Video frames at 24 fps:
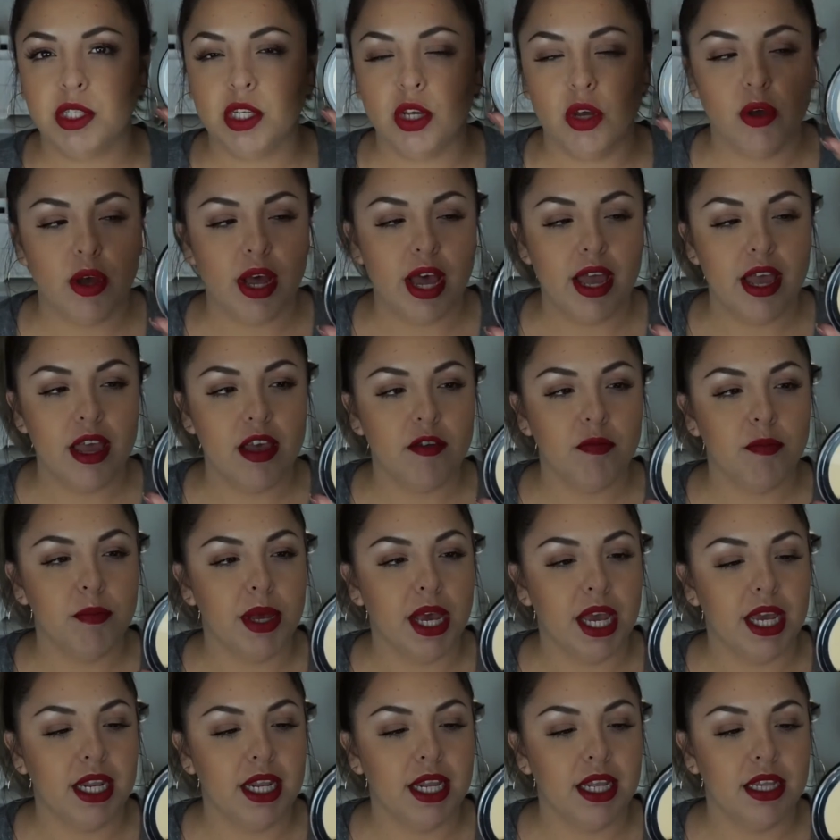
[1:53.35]
so I have
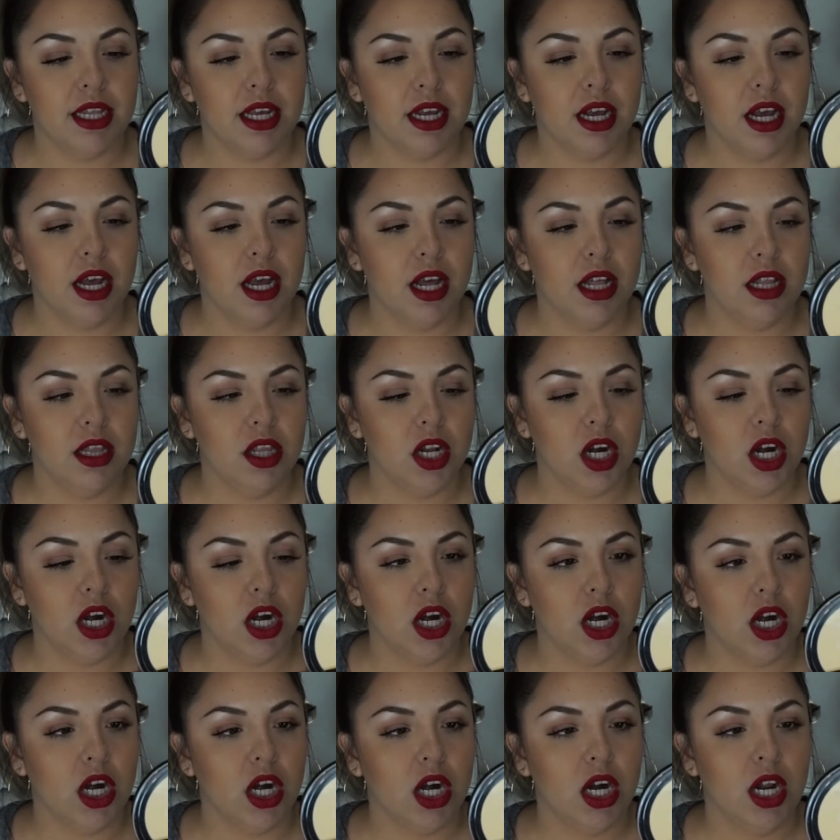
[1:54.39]
mine in the
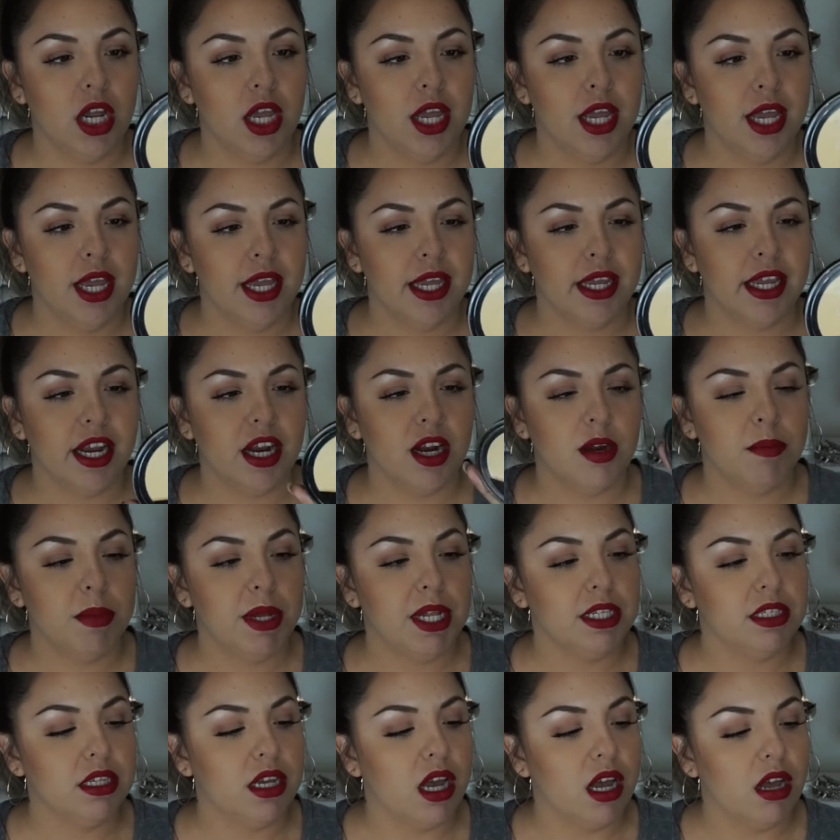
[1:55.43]
color
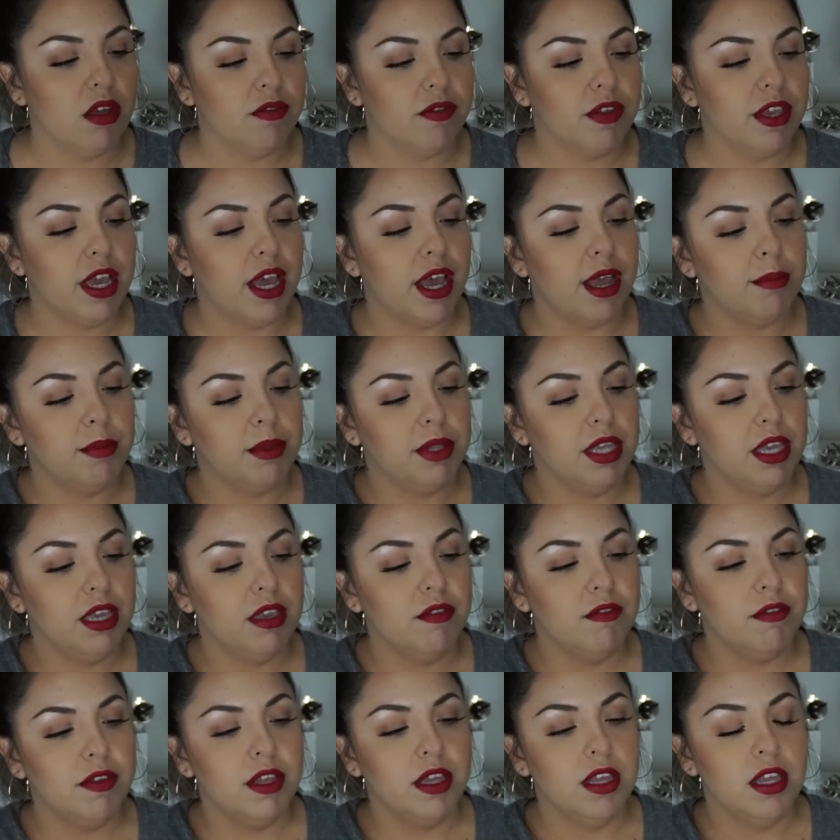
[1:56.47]
Caramel Toffee, I
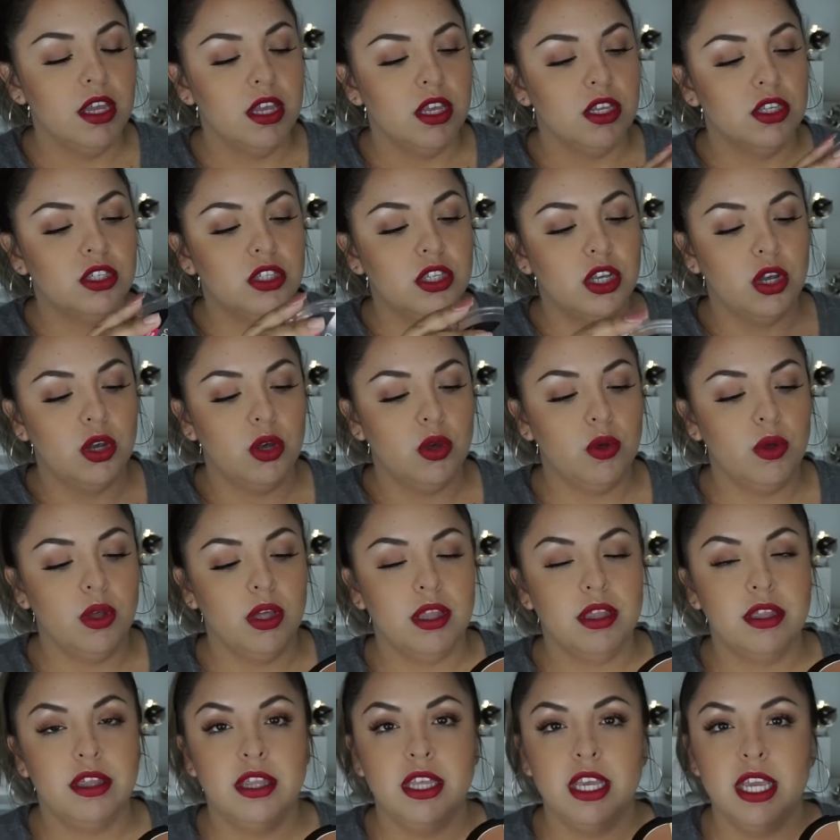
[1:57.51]
believe. So
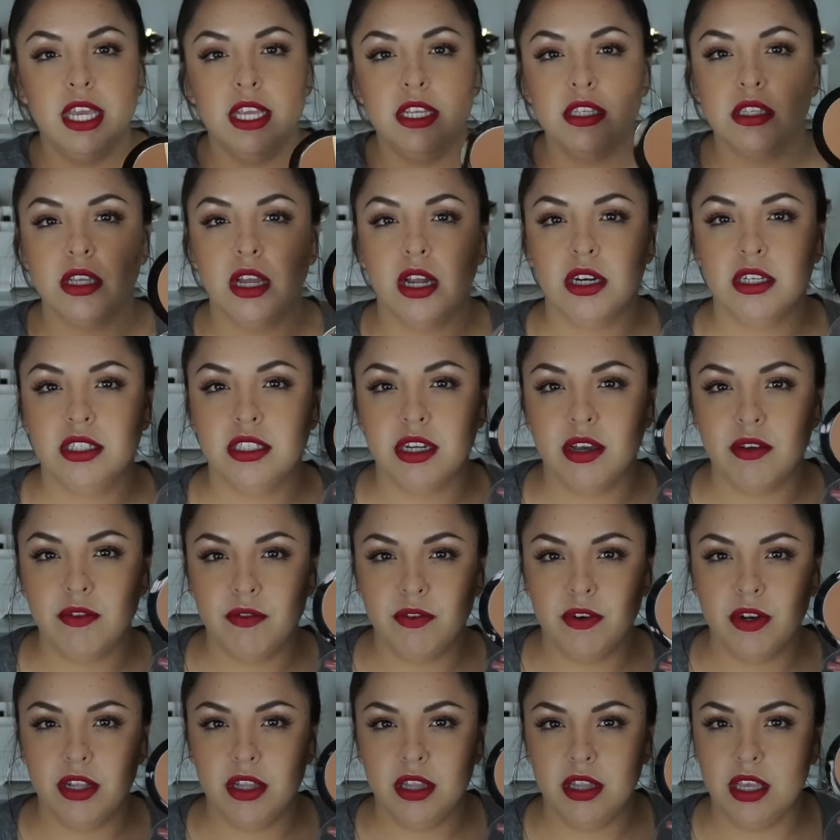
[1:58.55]
these are
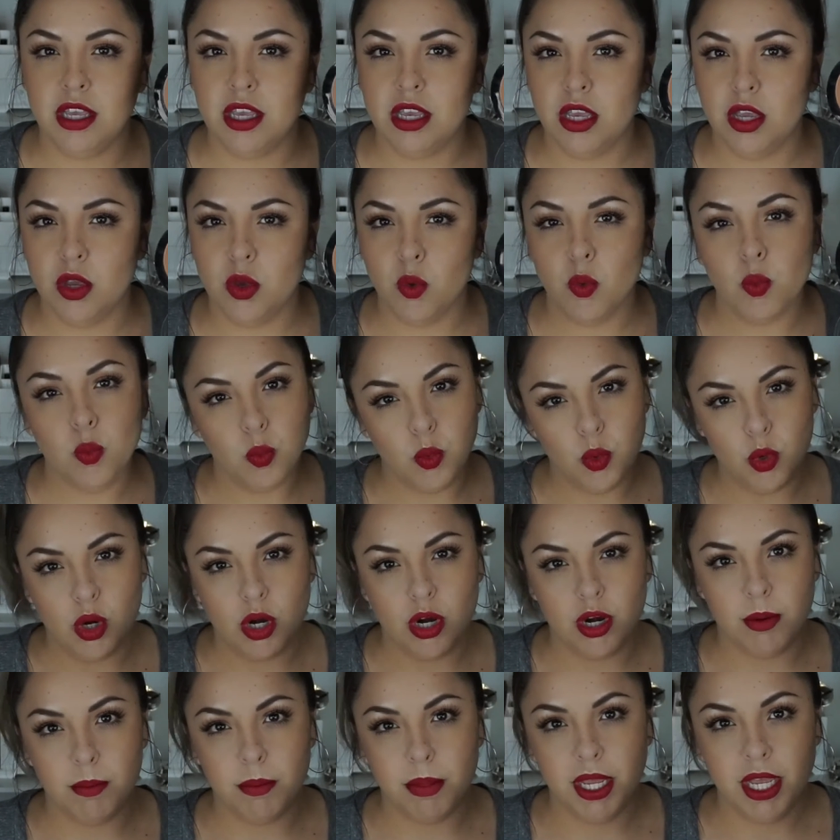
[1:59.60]
definitely
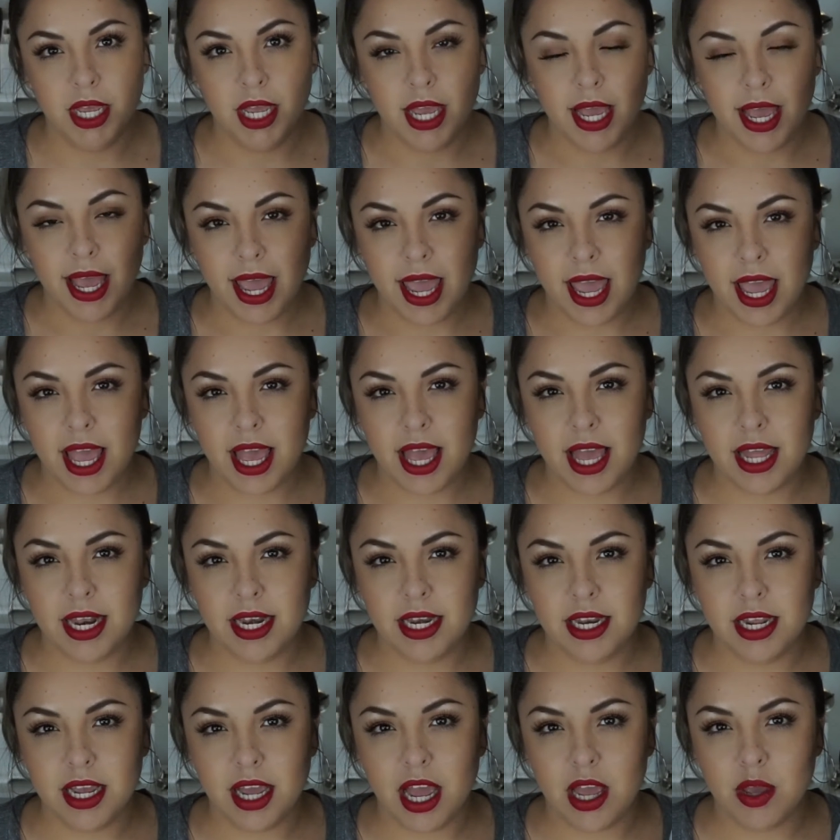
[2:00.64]
warm,
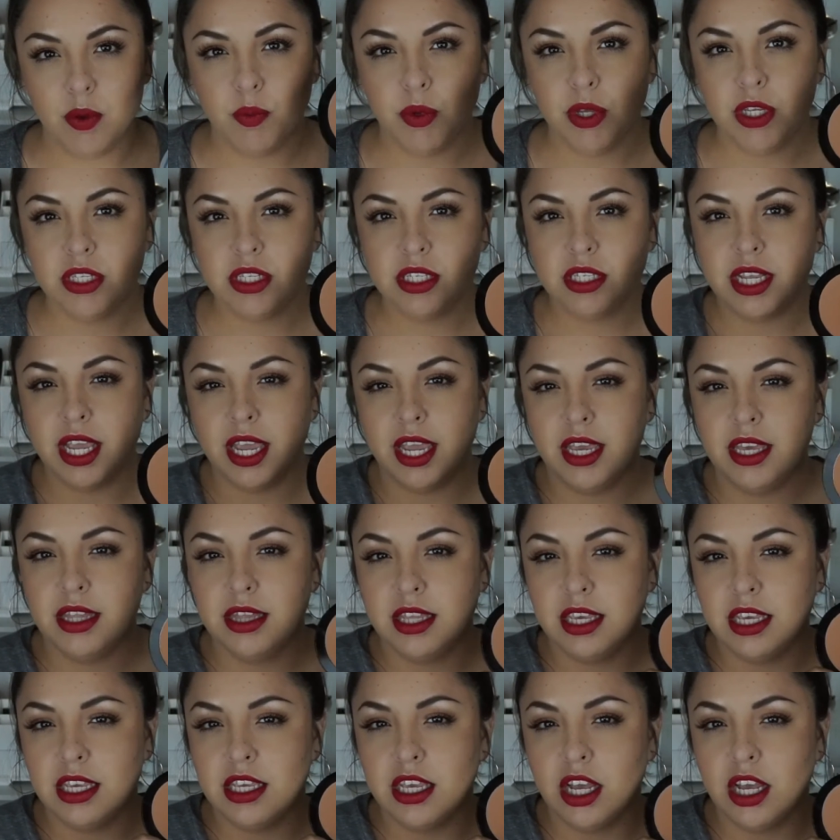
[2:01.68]
and I will say the